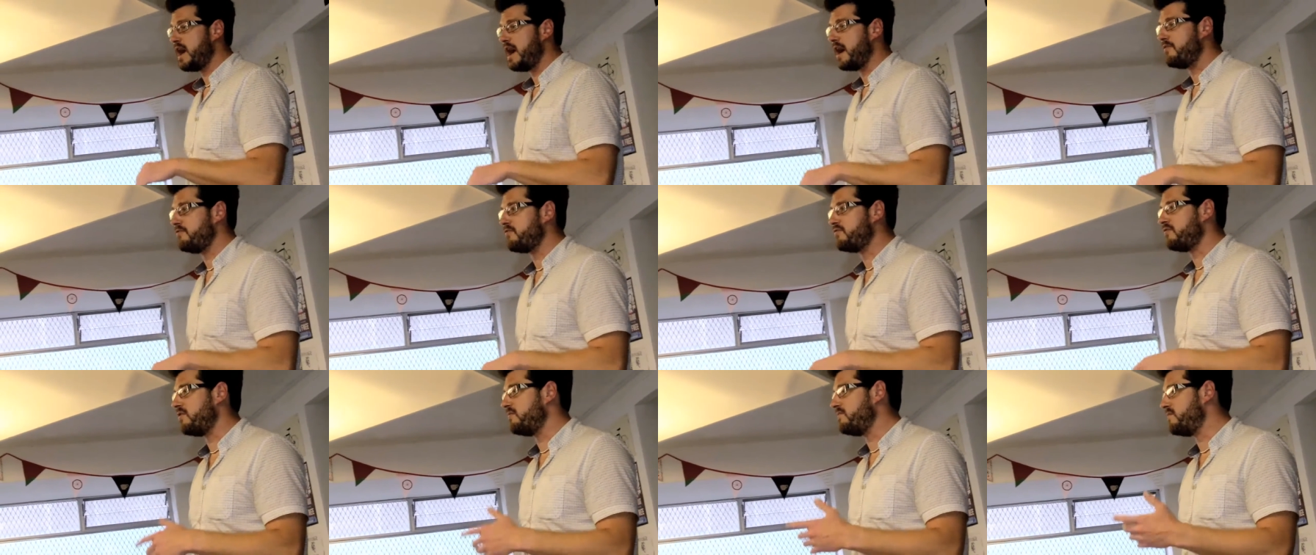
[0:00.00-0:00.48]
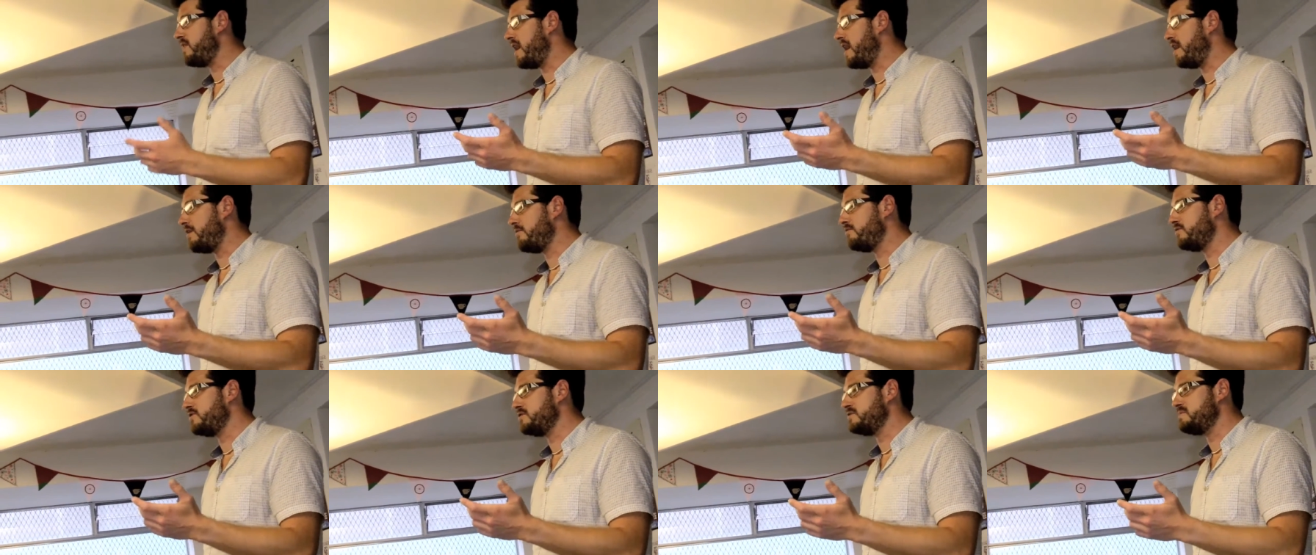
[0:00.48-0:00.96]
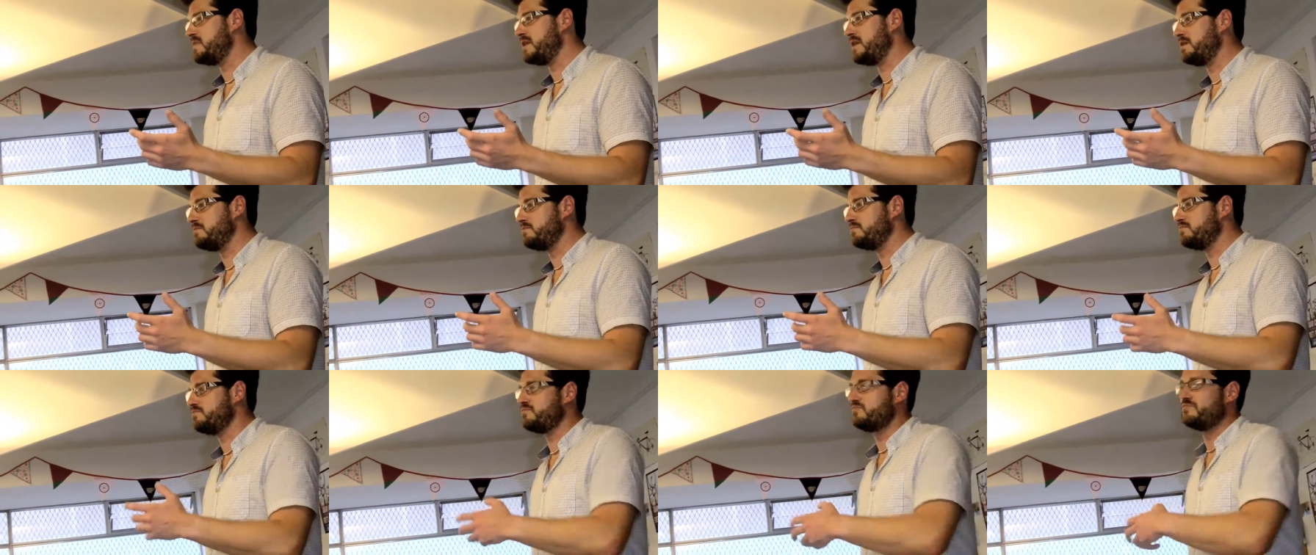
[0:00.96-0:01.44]
And from that, there's
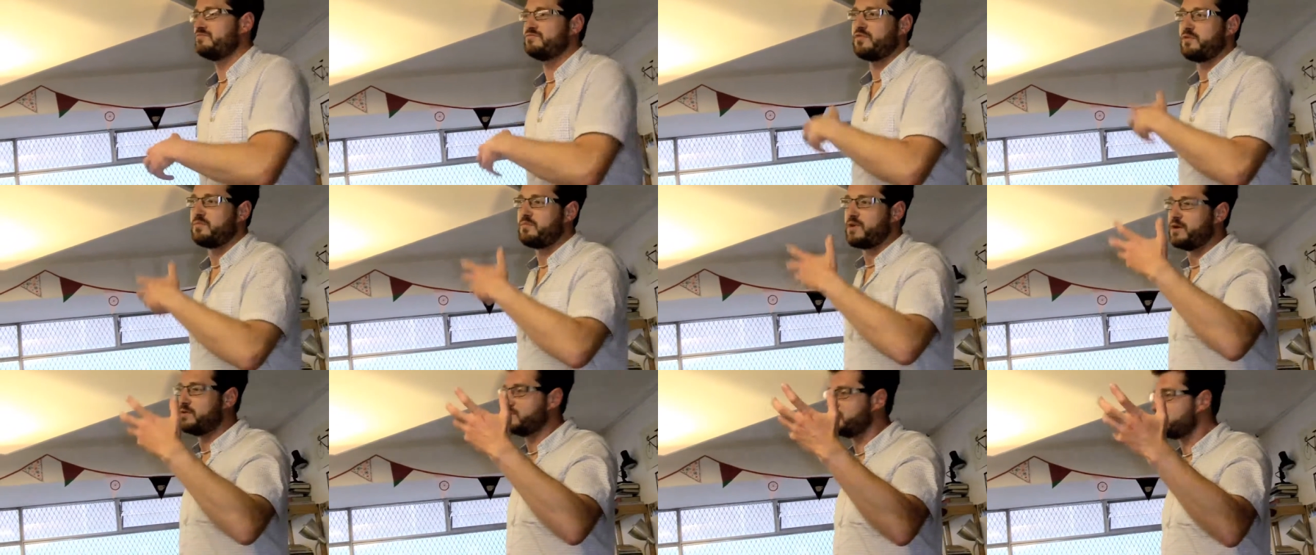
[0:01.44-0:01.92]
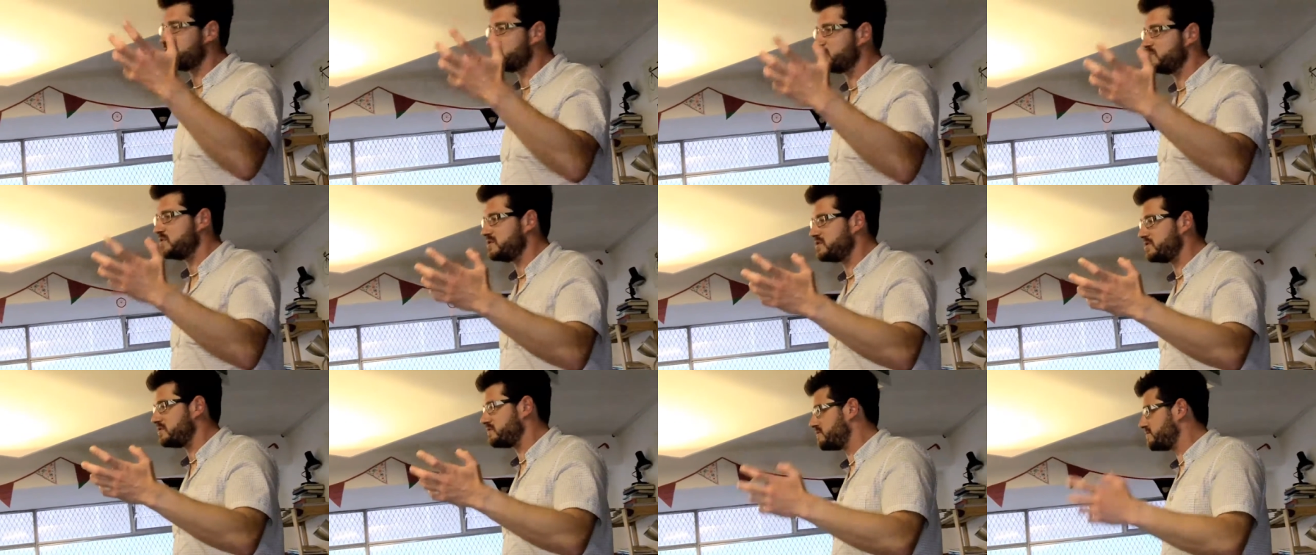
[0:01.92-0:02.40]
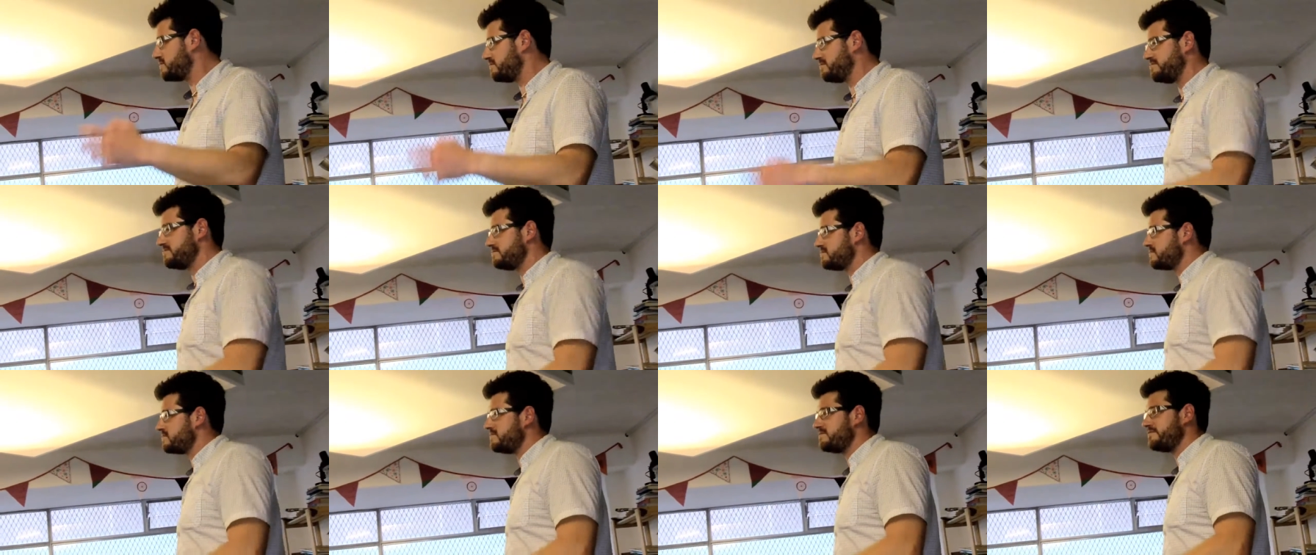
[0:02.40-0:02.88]
been proposals which have
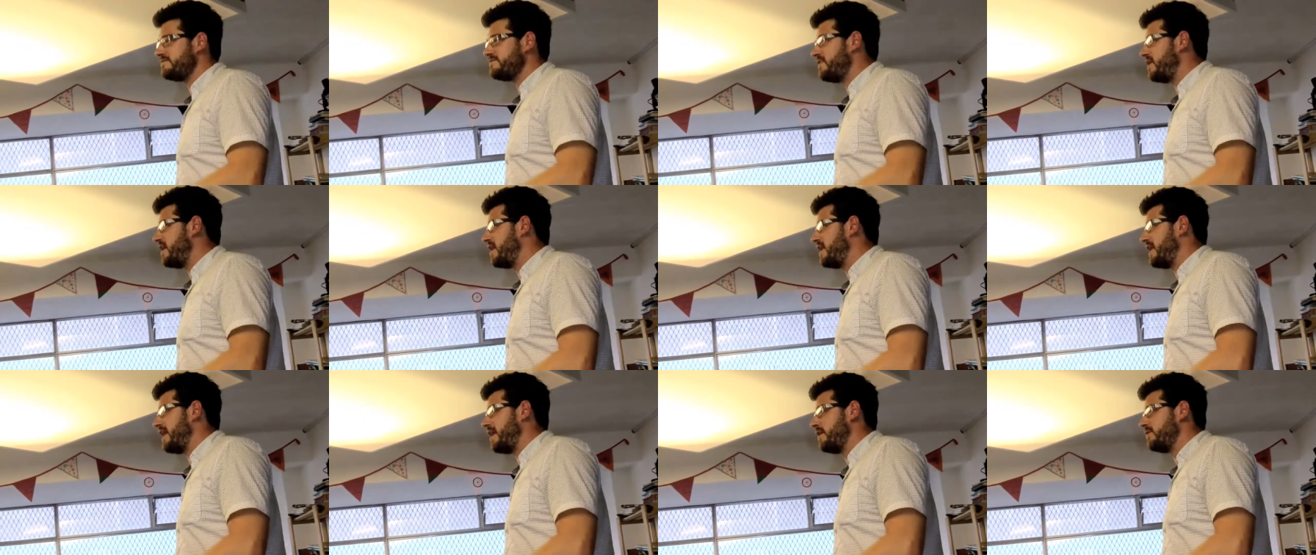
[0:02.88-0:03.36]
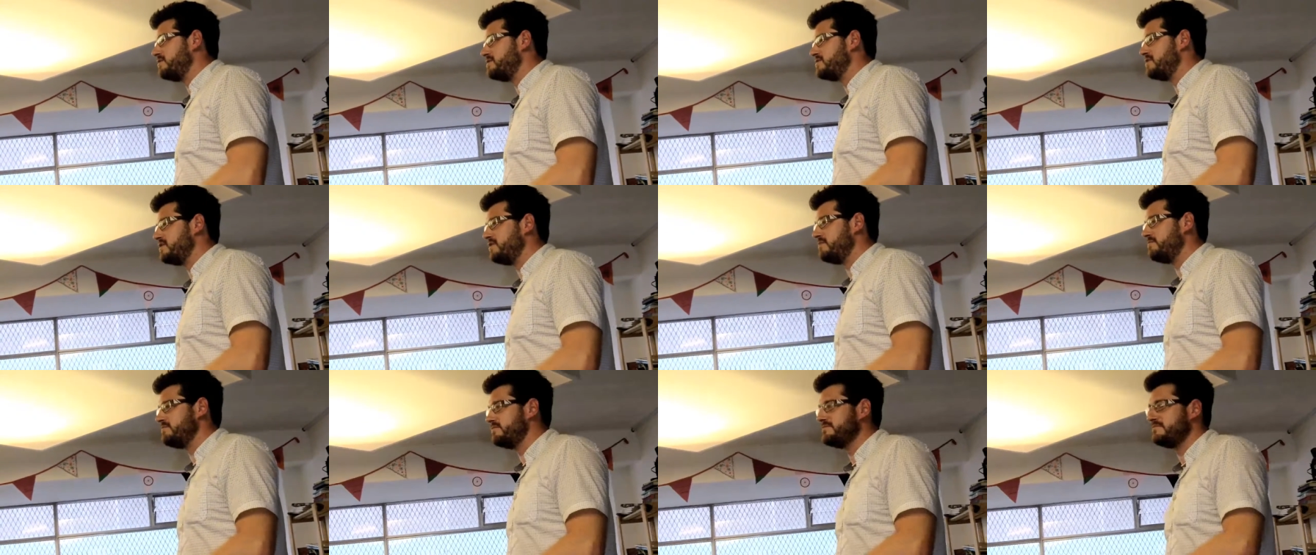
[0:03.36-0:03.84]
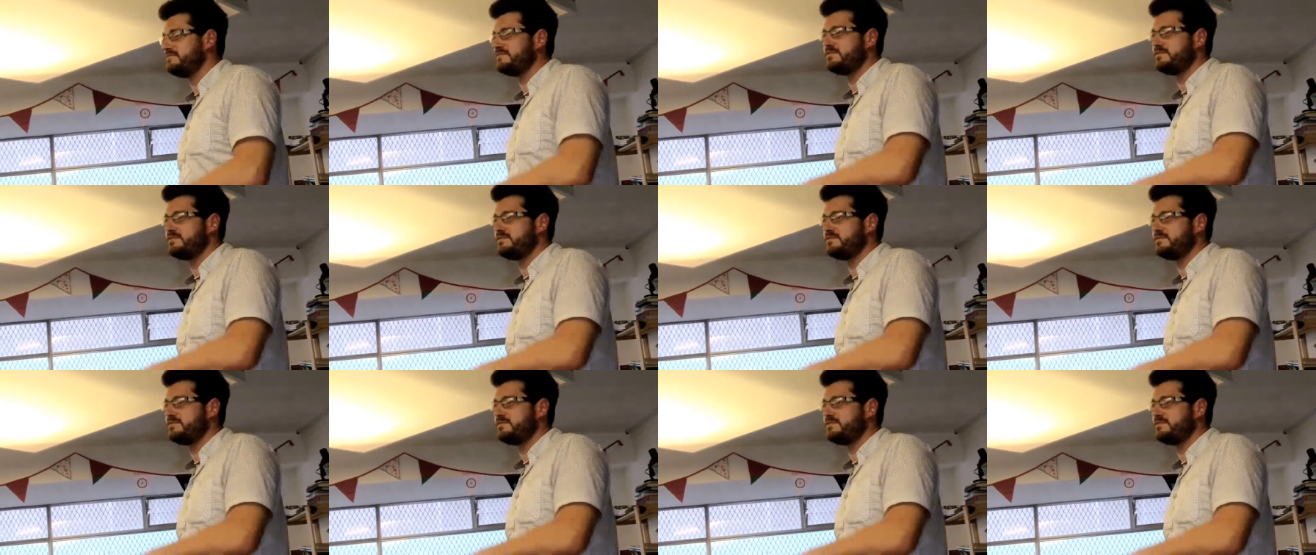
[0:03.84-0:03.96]
fired out to